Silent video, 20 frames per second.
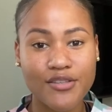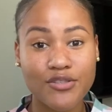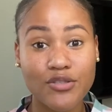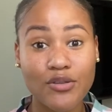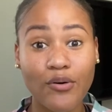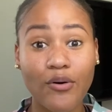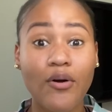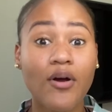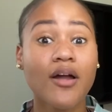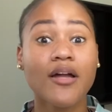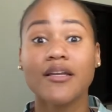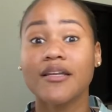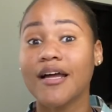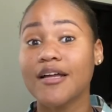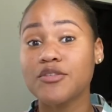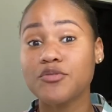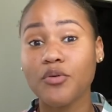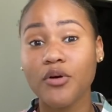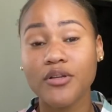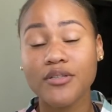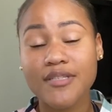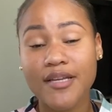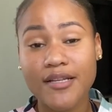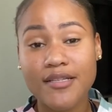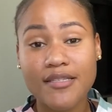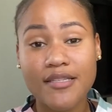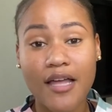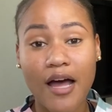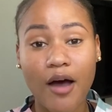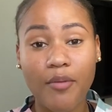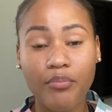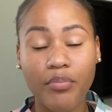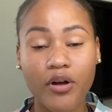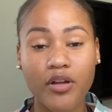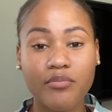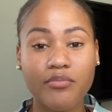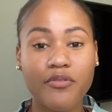So that's what tends to happen.